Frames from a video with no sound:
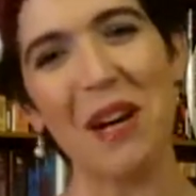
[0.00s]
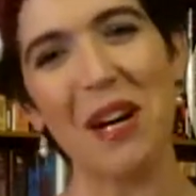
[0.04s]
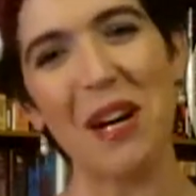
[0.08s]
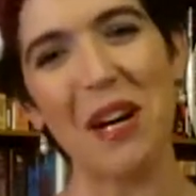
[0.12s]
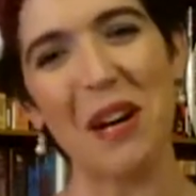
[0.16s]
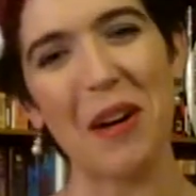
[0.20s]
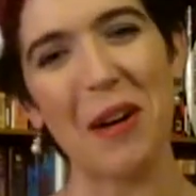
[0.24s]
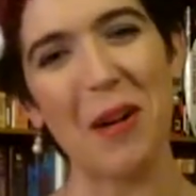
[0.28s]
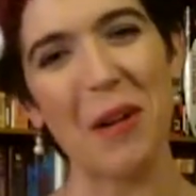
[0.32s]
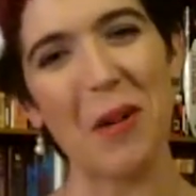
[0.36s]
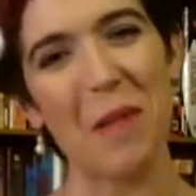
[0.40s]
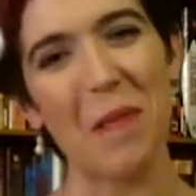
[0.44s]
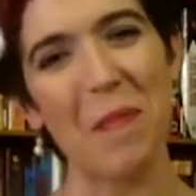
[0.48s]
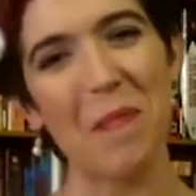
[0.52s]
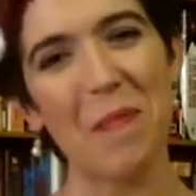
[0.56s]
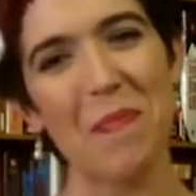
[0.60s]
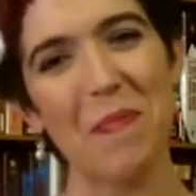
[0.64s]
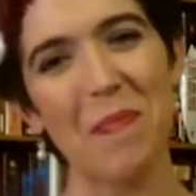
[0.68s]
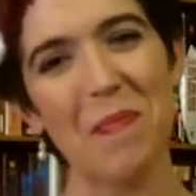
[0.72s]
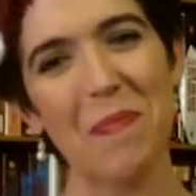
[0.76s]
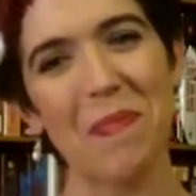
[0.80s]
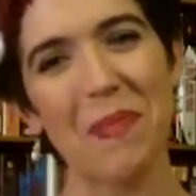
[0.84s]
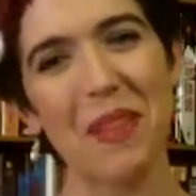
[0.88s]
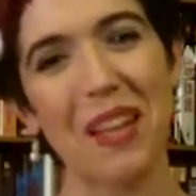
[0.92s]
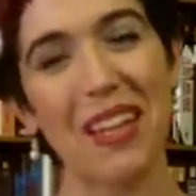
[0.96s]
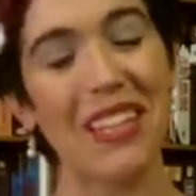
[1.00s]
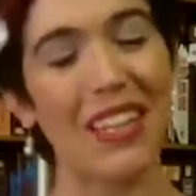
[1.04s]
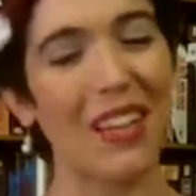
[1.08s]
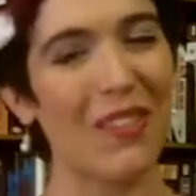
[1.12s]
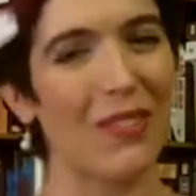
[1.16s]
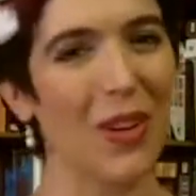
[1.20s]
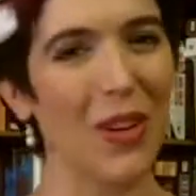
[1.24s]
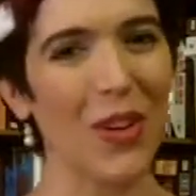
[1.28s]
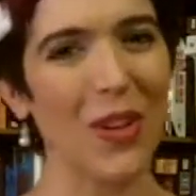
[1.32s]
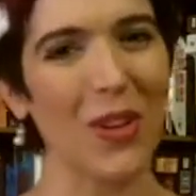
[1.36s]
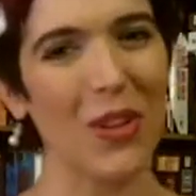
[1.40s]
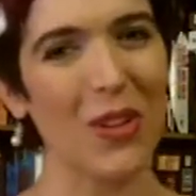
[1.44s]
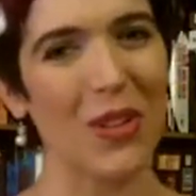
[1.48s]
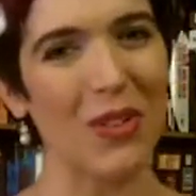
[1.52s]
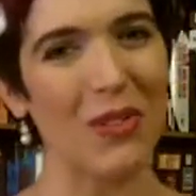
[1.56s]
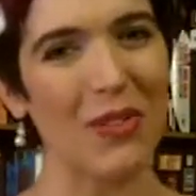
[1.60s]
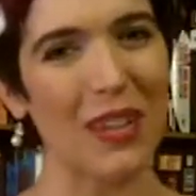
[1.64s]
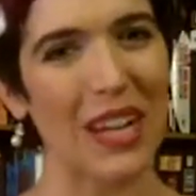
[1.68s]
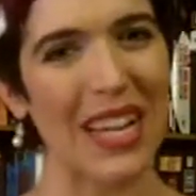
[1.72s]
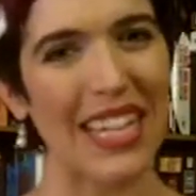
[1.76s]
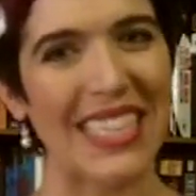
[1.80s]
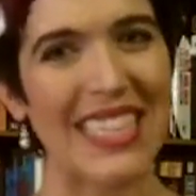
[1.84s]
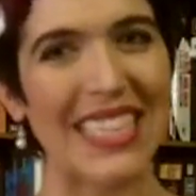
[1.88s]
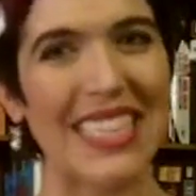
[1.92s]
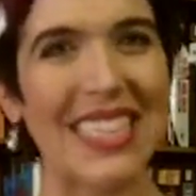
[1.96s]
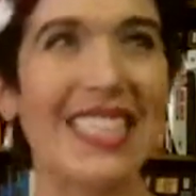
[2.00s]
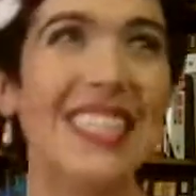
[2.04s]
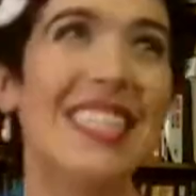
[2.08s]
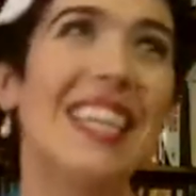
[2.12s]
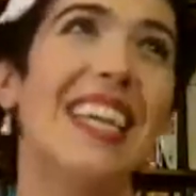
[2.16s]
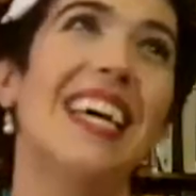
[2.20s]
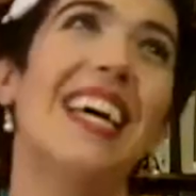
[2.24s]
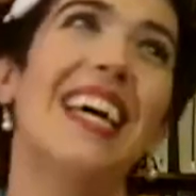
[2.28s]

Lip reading: Love her girlfriends.